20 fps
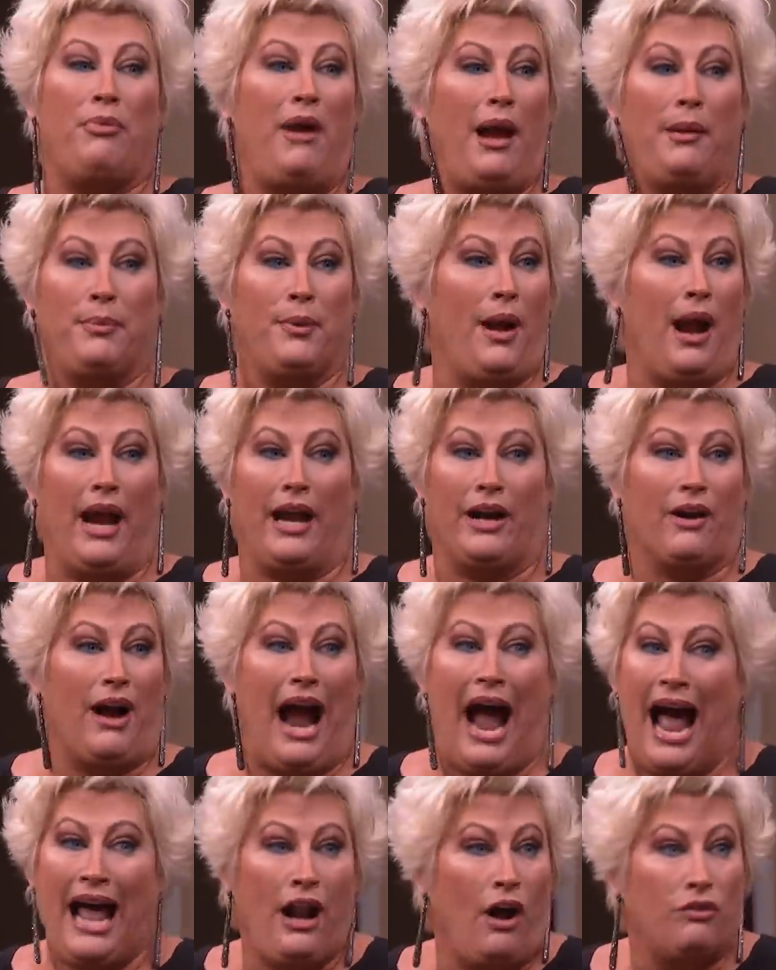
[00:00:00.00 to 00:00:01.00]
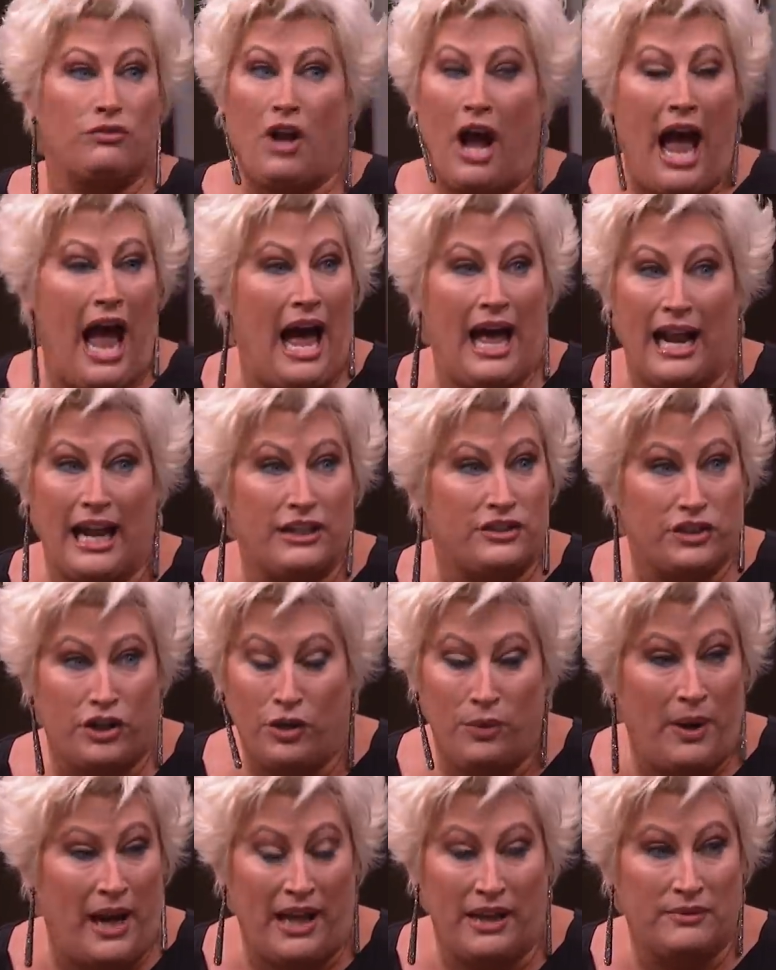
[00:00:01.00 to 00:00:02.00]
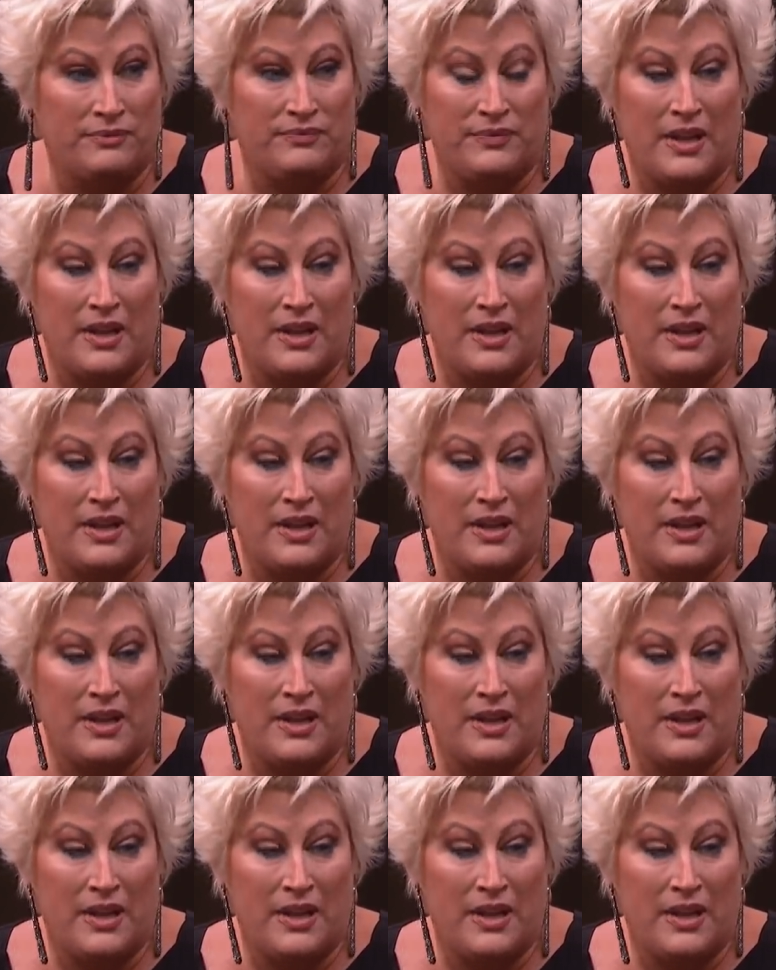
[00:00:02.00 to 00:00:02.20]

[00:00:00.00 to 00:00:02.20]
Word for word: paper hanger. I don't know how they do it.